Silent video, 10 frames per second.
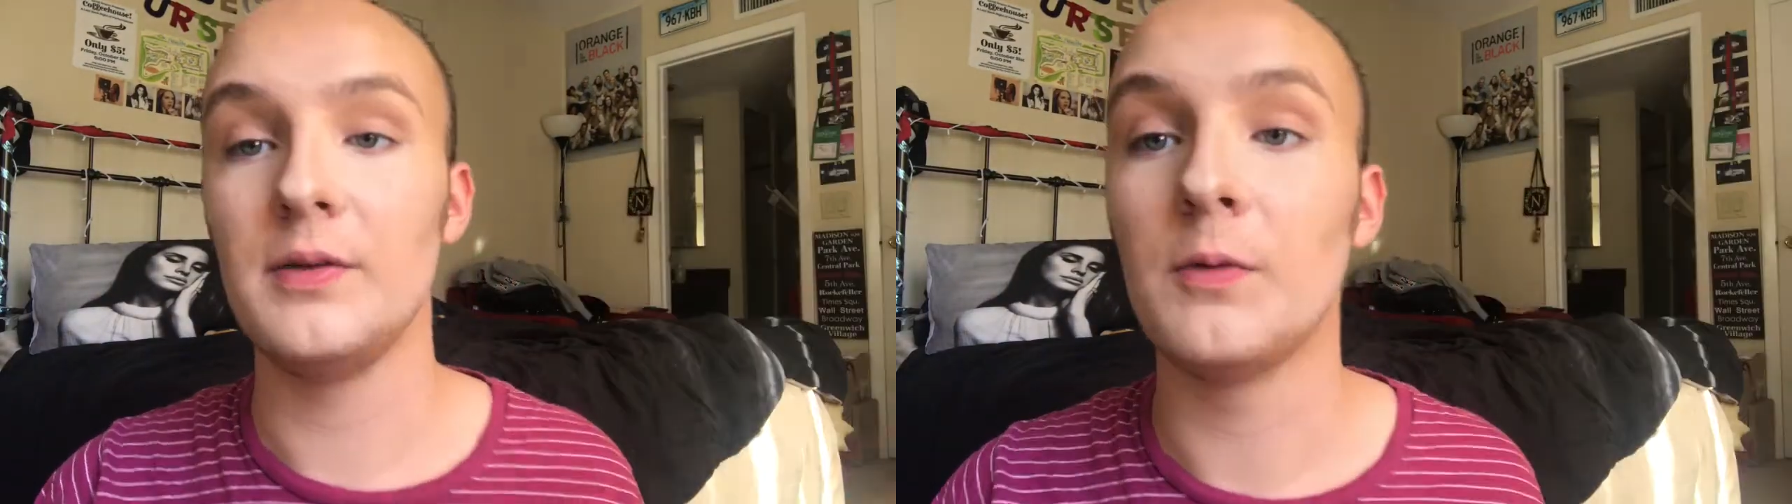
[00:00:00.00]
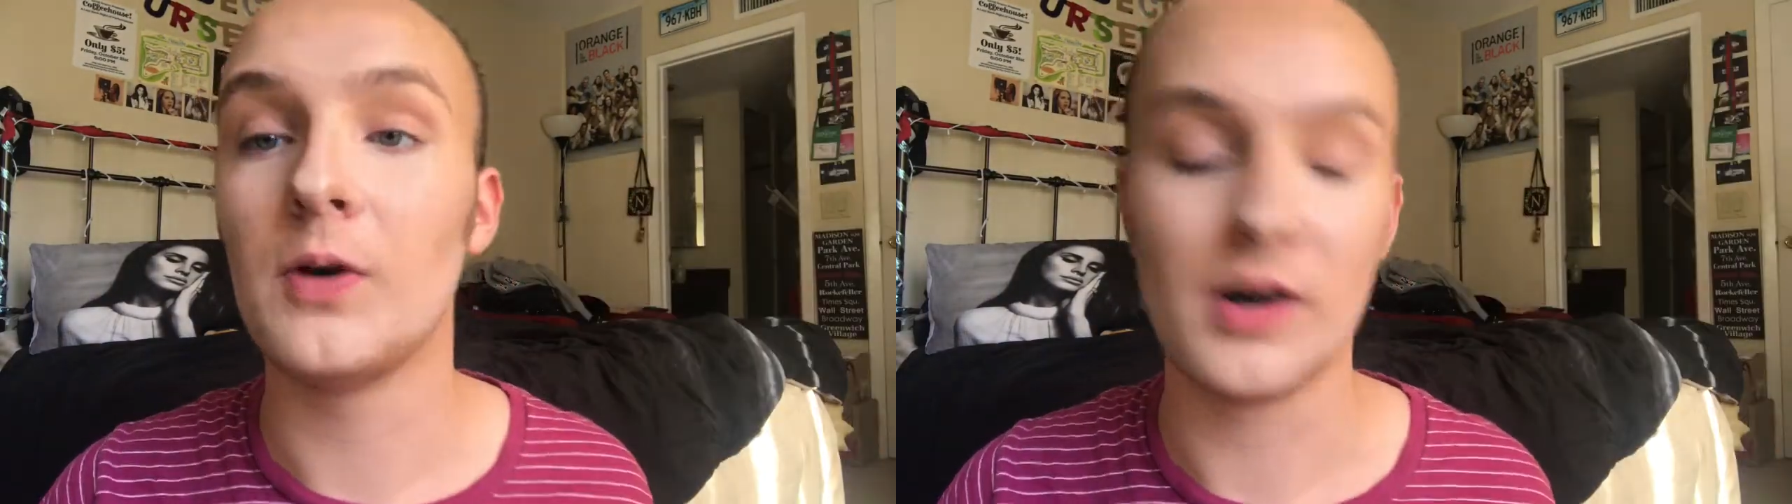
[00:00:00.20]

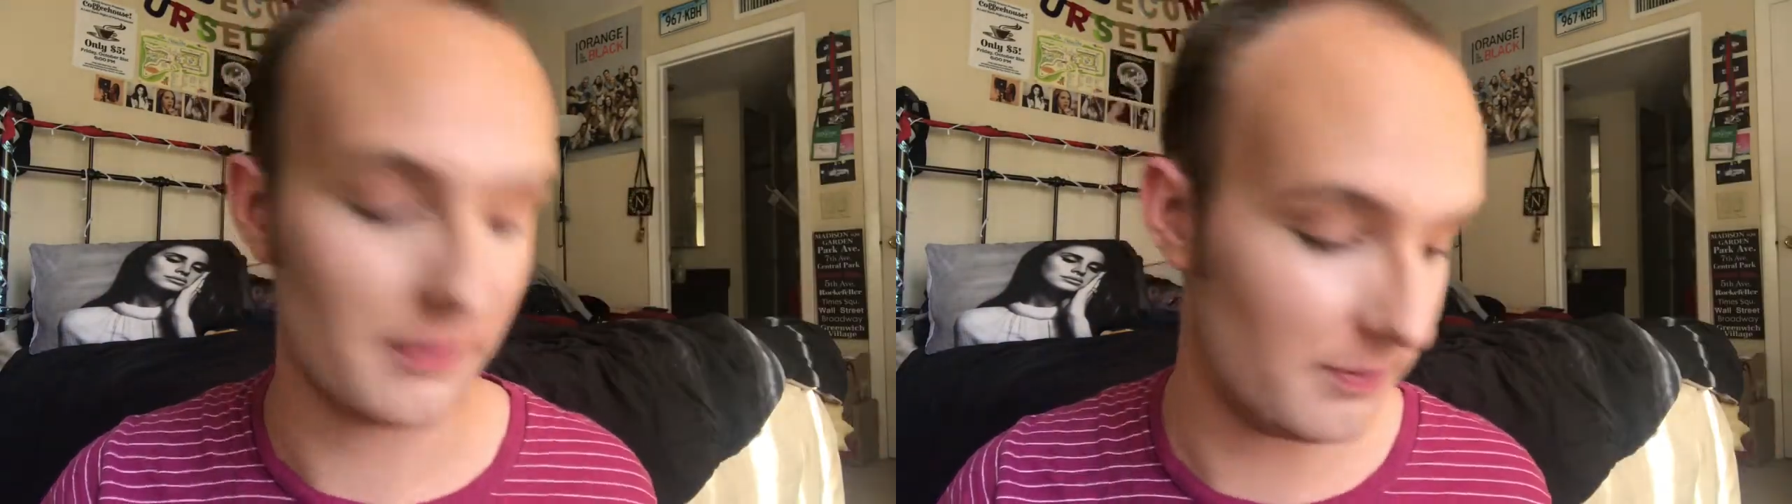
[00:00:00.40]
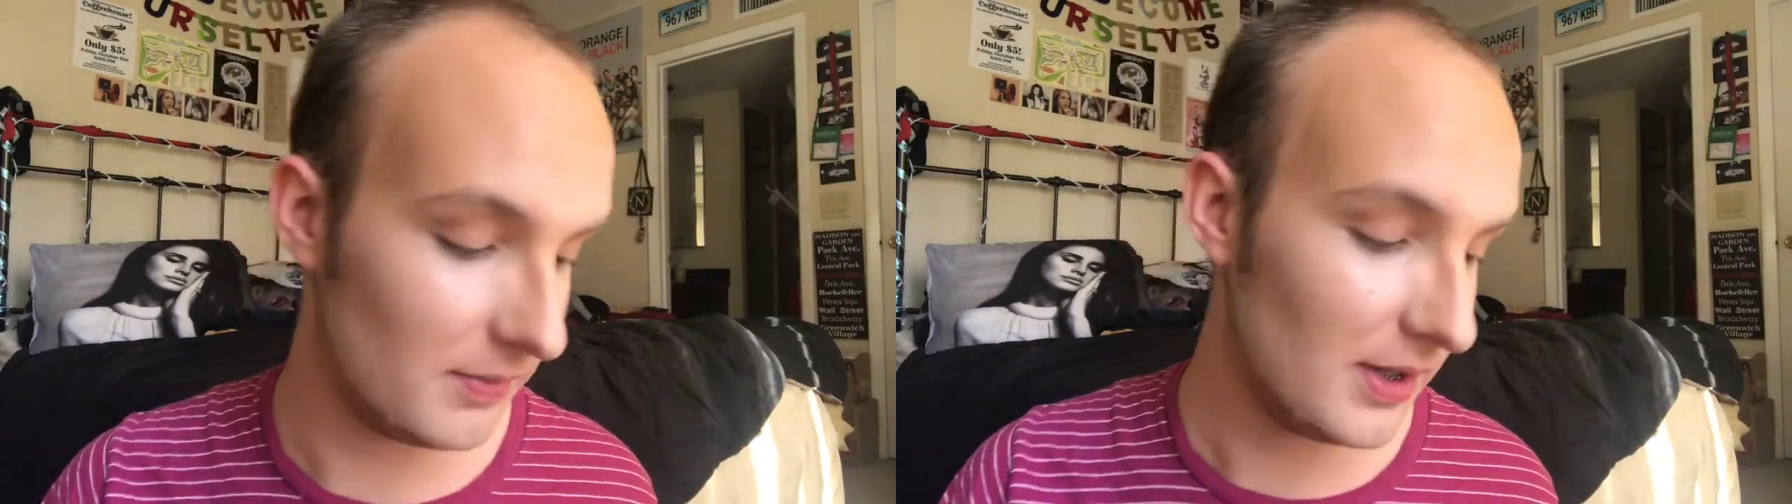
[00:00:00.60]

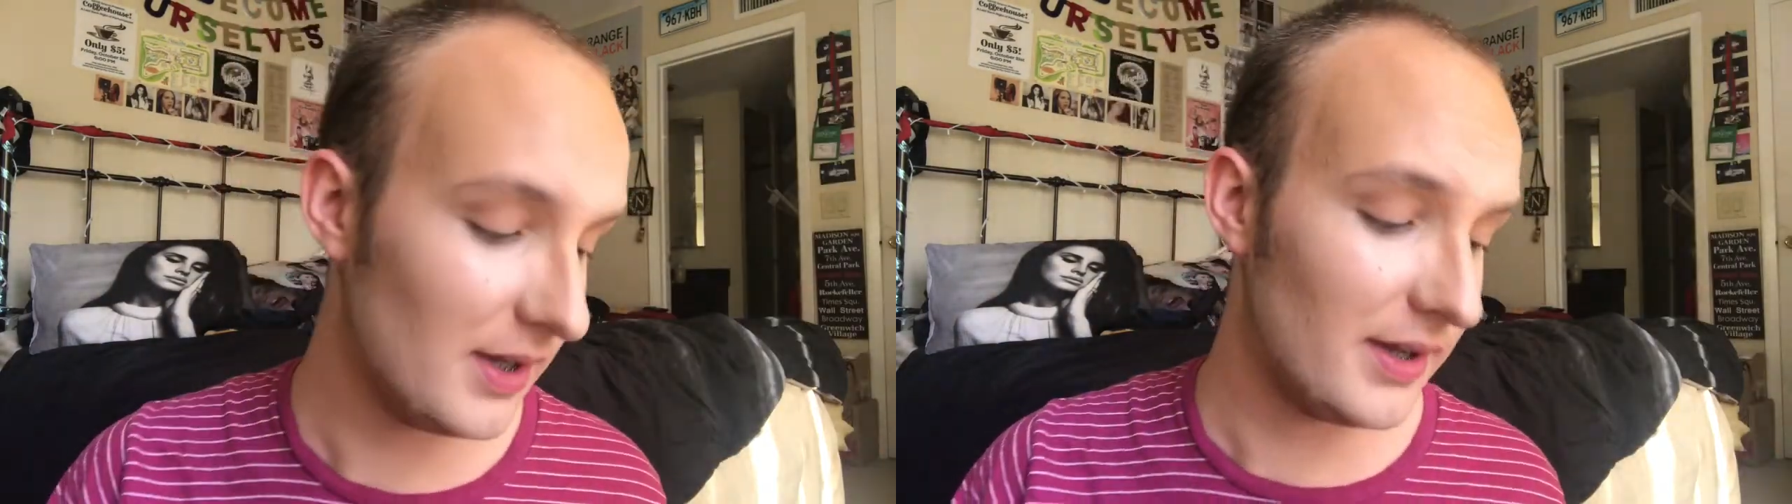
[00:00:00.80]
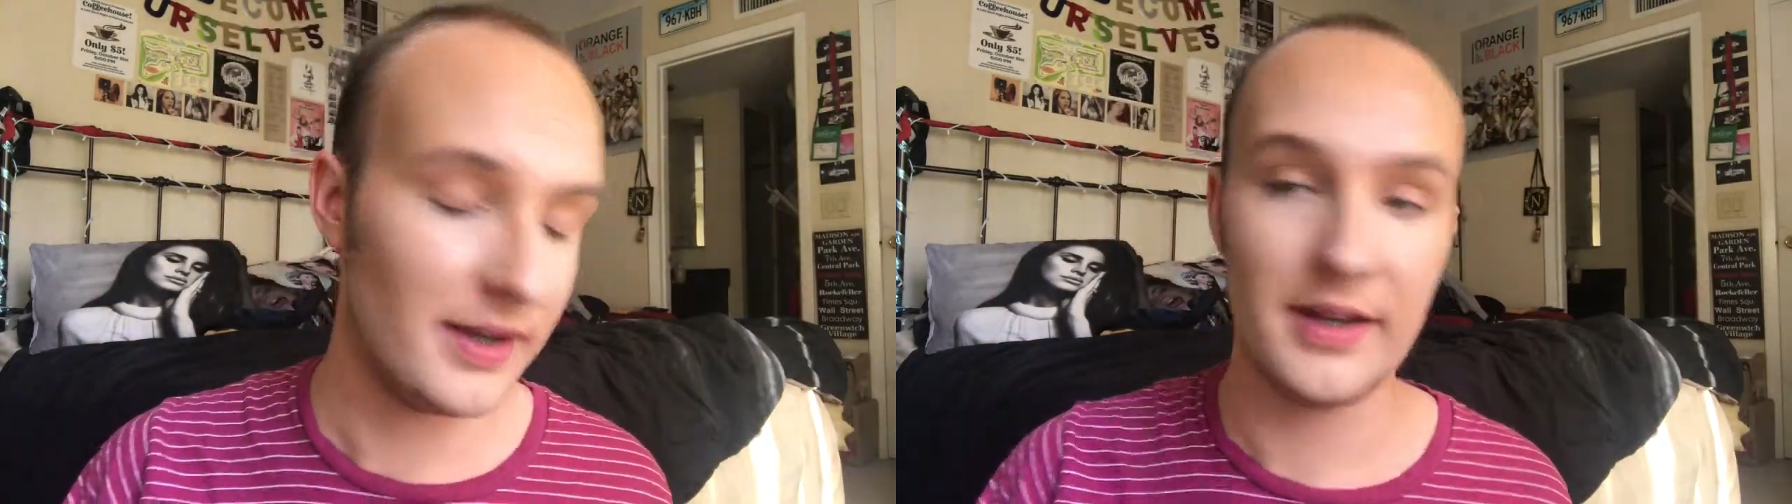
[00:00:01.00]
warm.
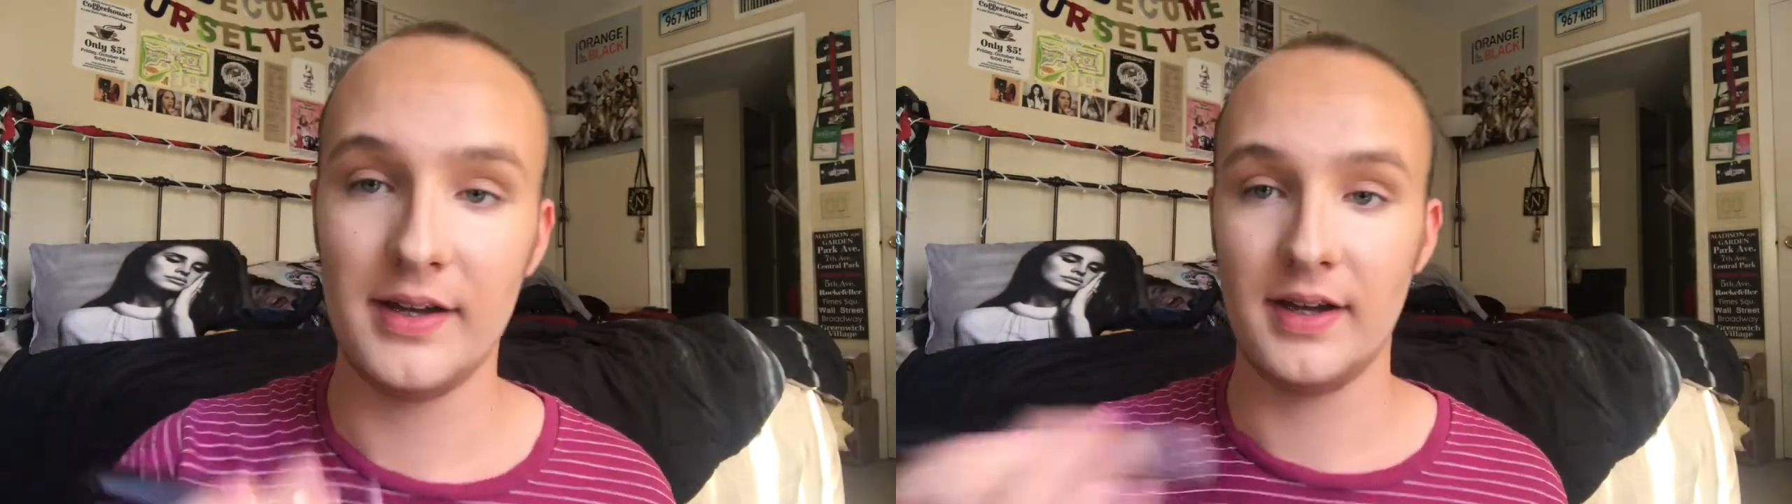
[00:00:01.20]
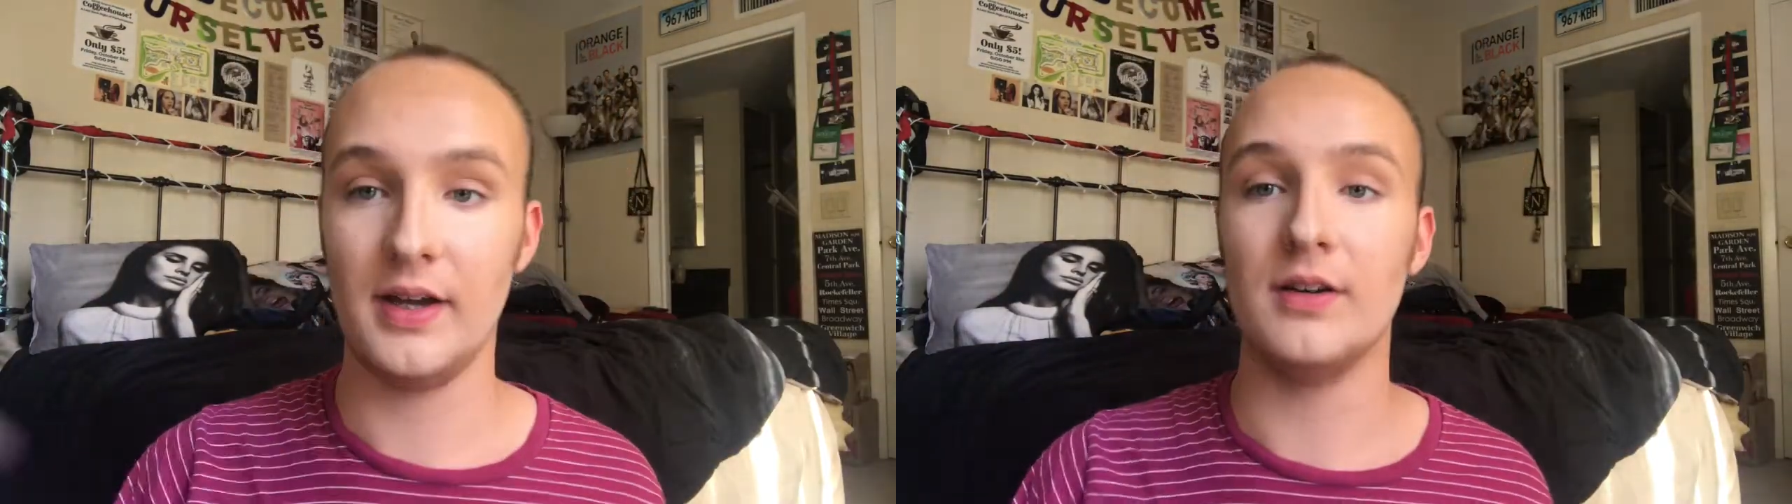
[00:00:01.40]

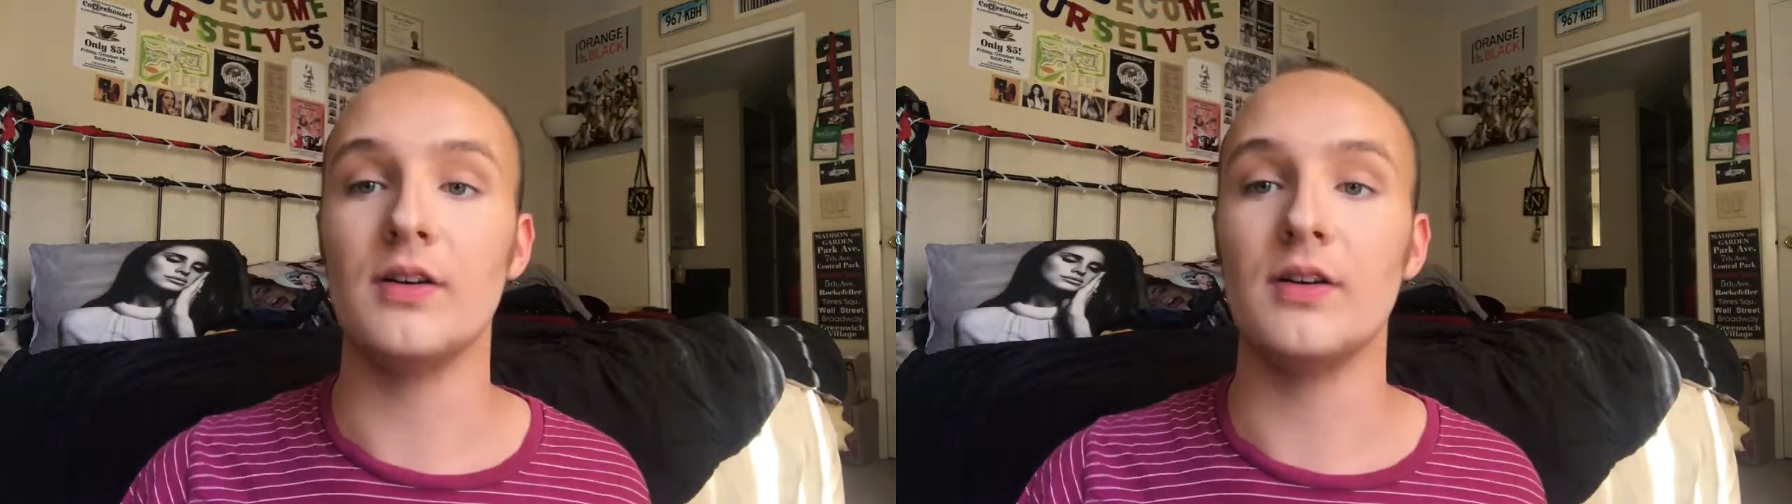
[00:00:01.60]
It